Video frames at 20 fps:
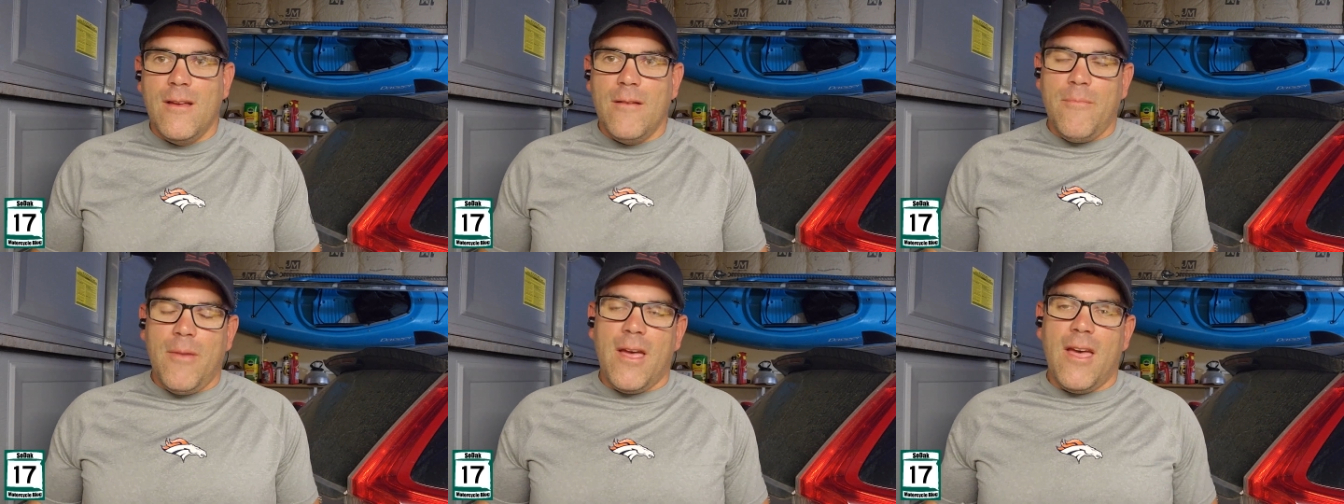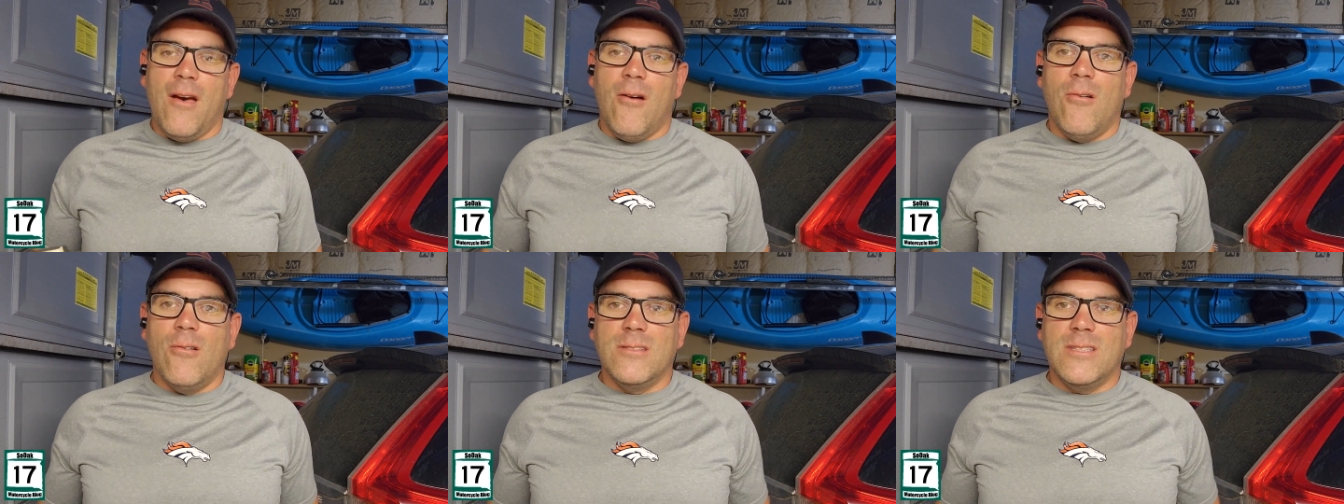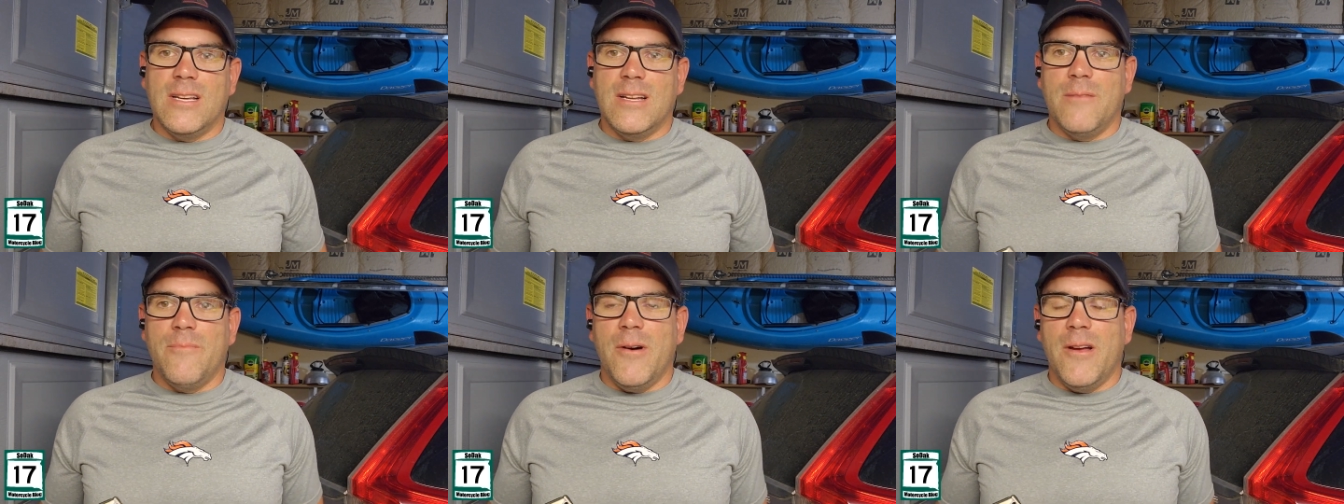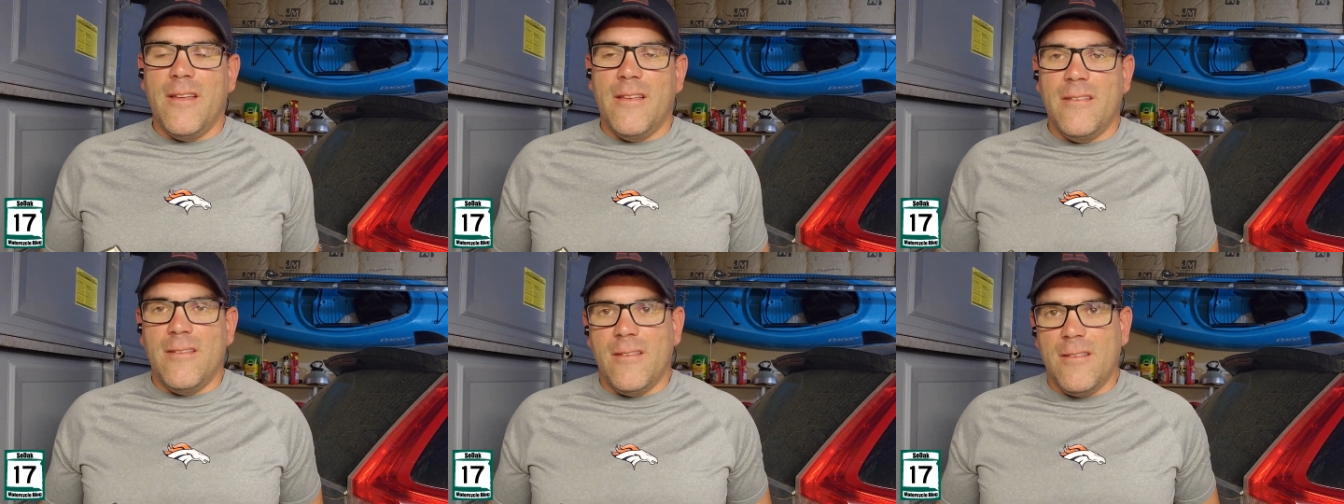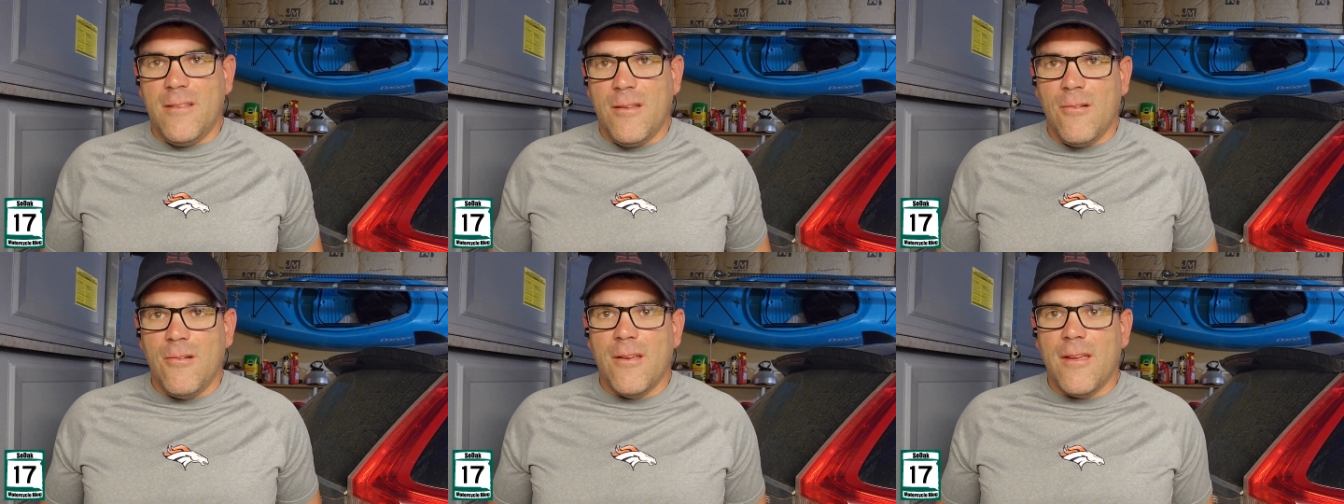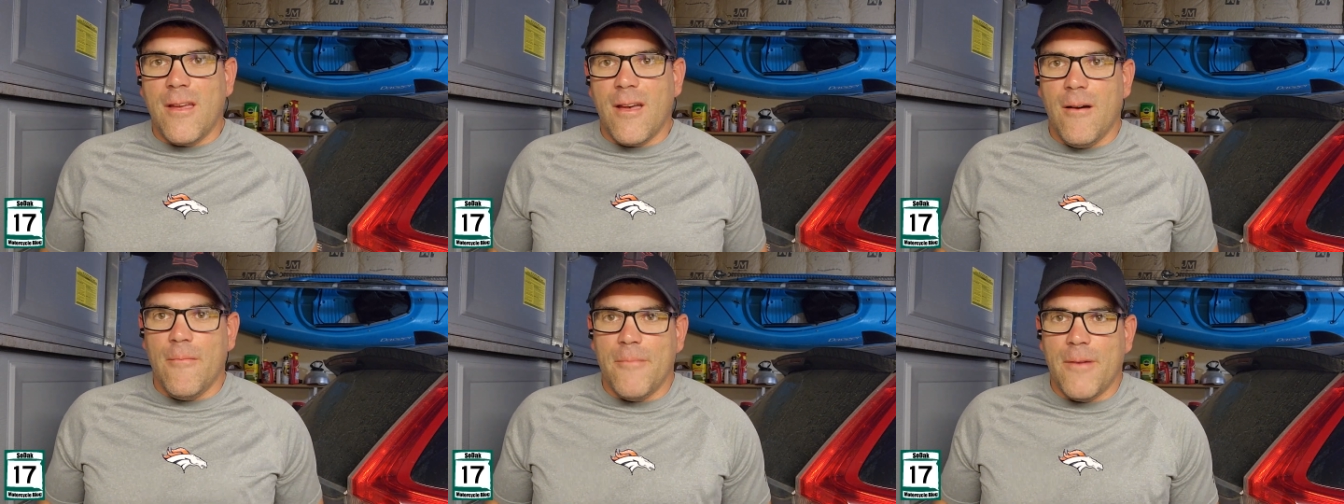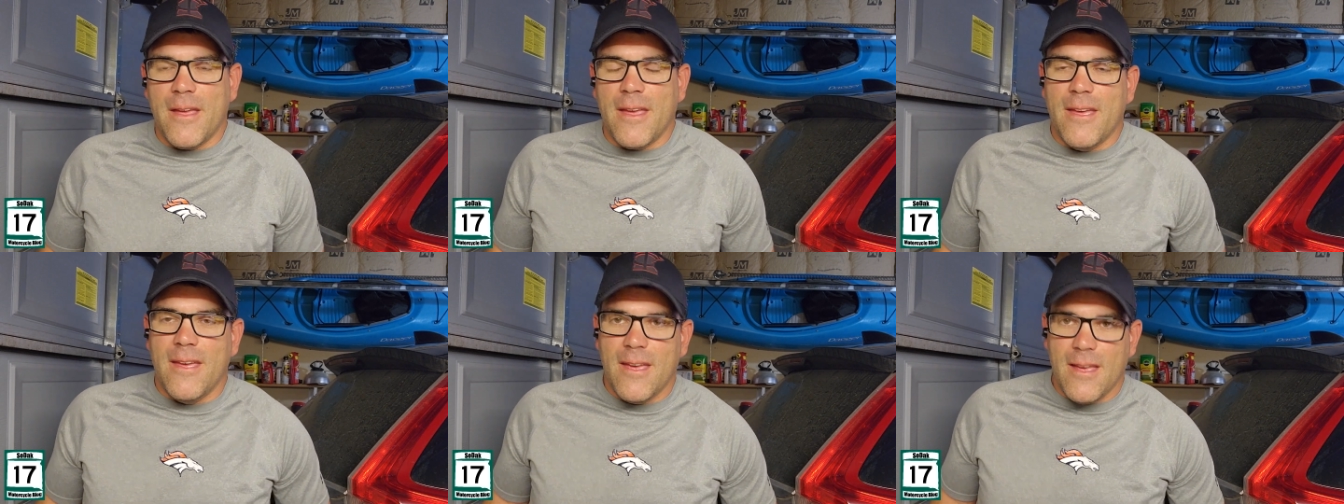pay a whole ton of money to the towing
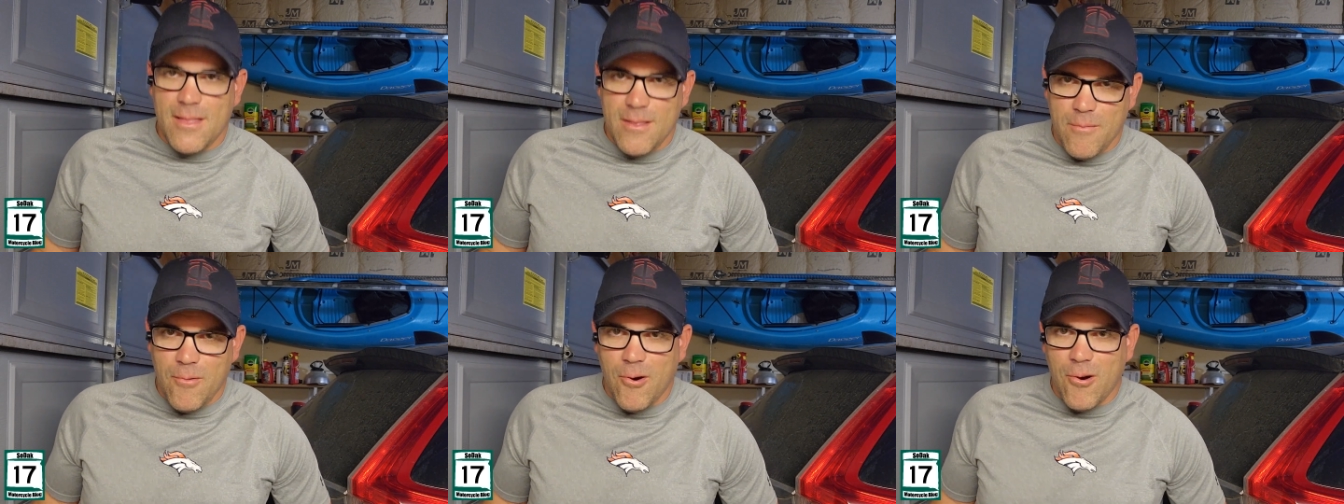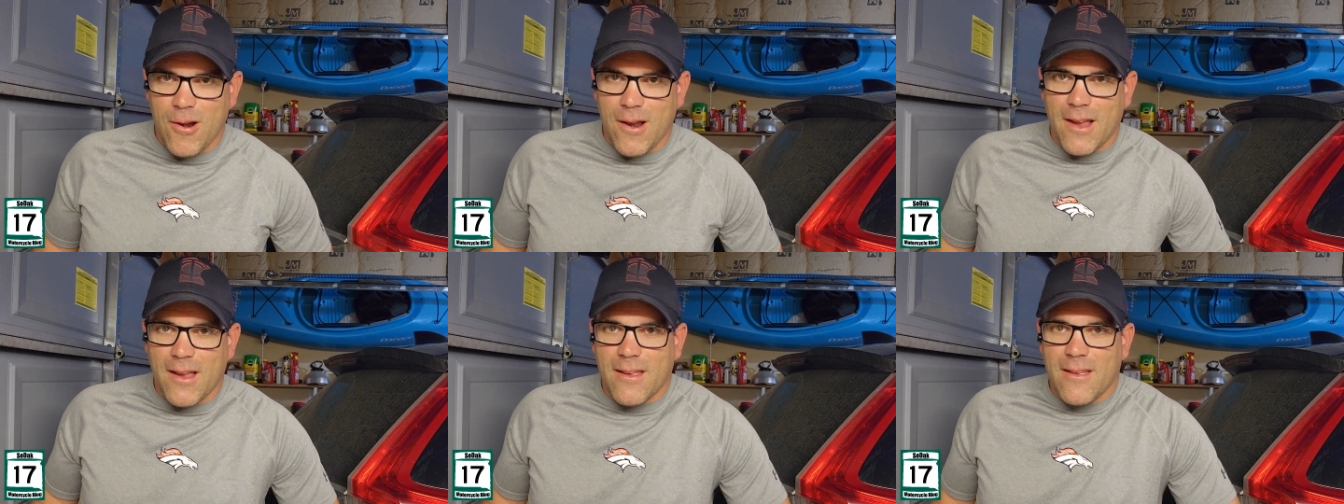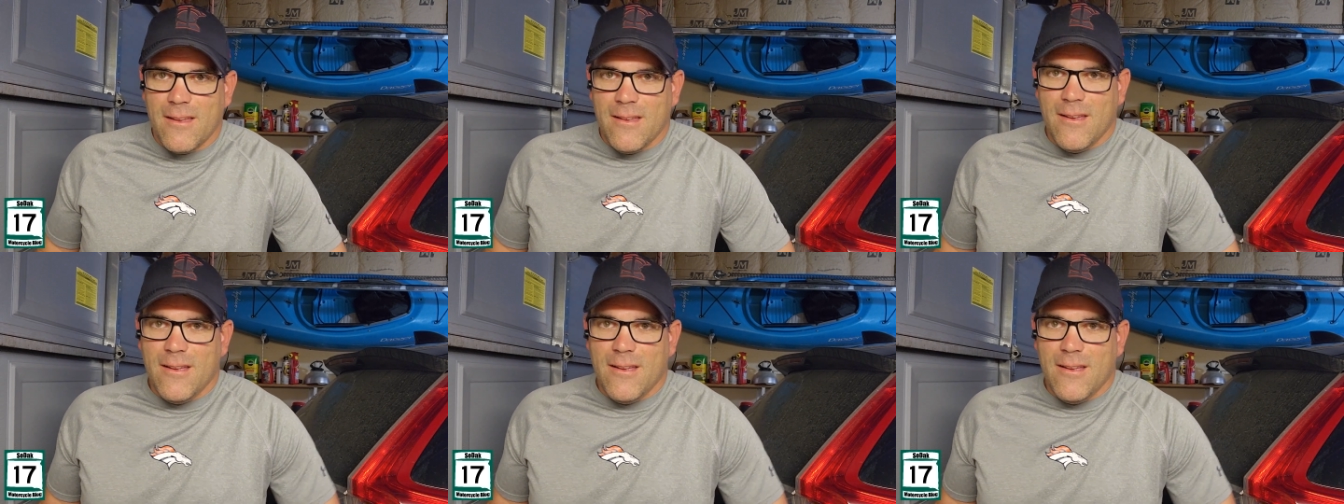company in the morning